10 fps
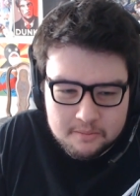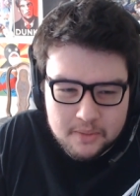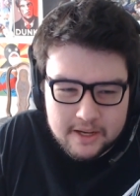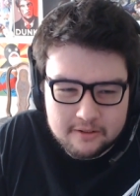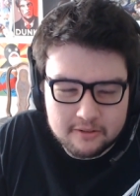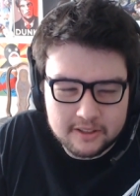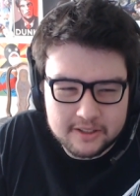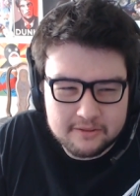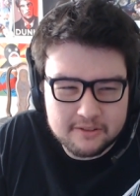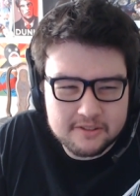
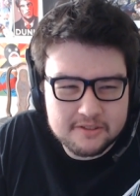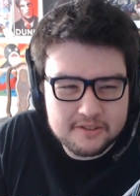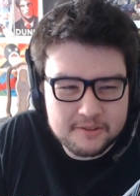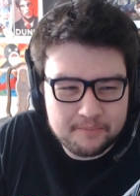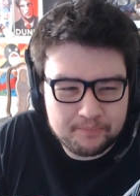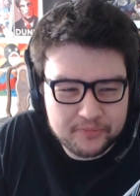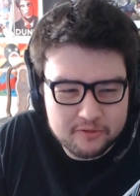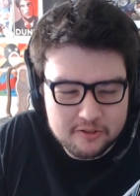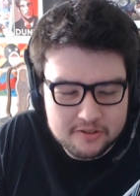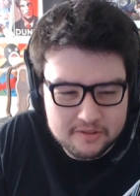relievers
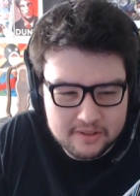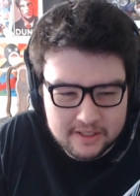for,